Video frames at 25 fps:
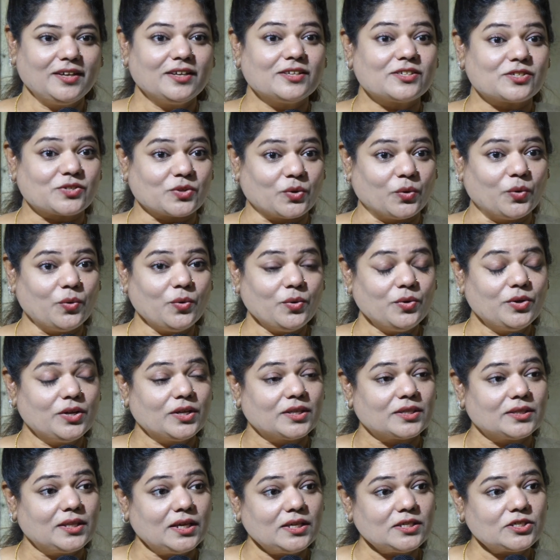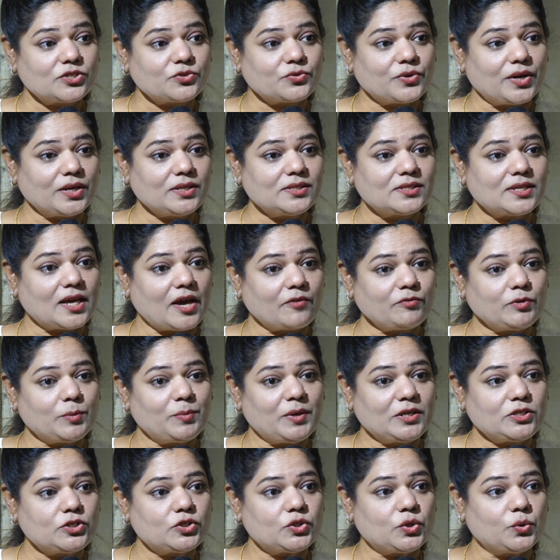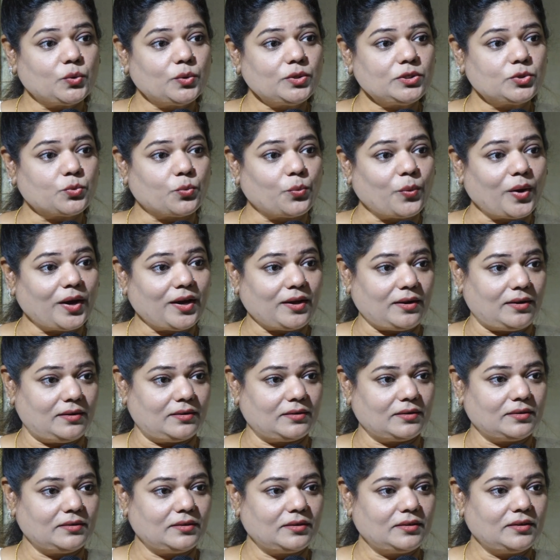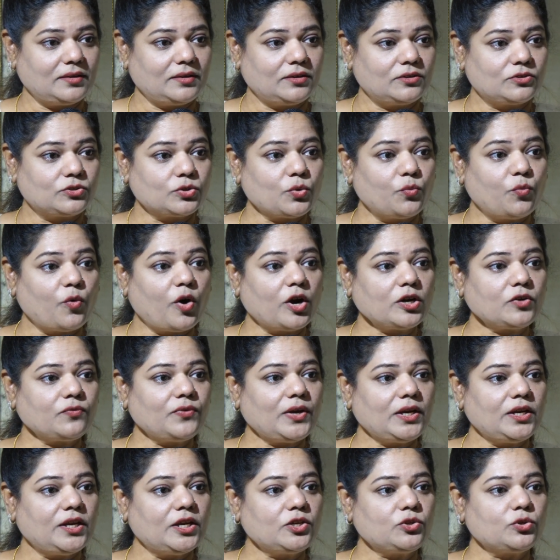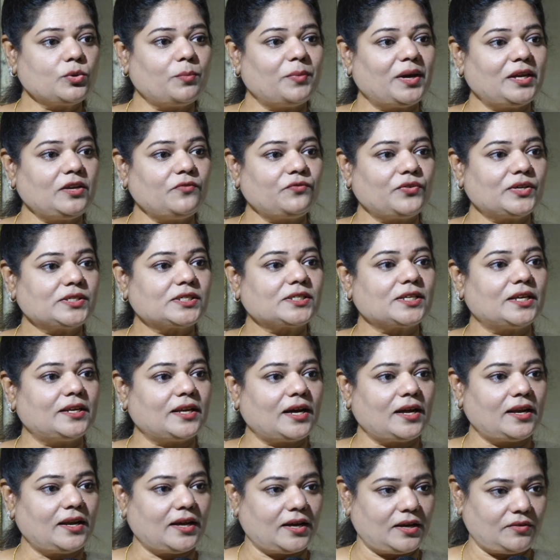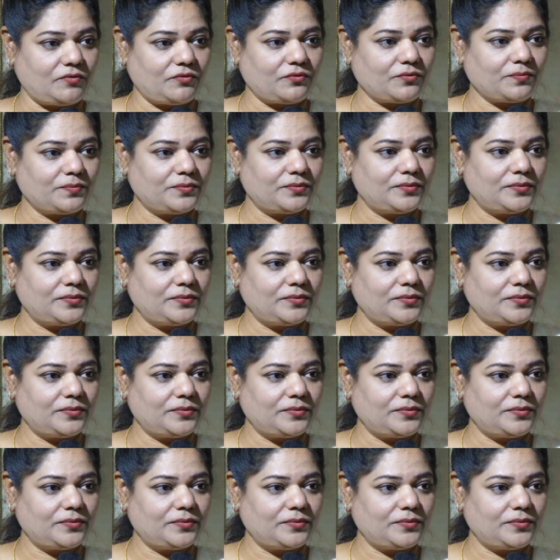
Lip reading: So these strings have to be tuned well to what we need to manifest in our life.